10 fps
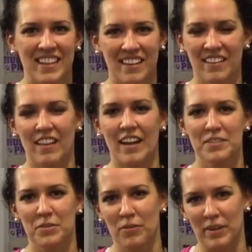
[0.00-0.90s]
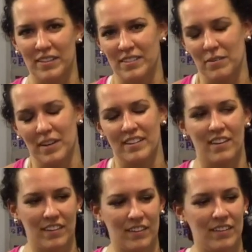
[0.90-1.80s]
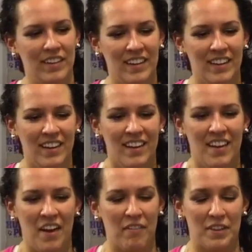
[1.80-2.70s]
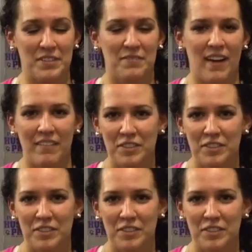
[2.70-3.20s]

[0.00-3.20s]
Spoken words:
And in the last 12 weeks, I want to tell you, I've lost 5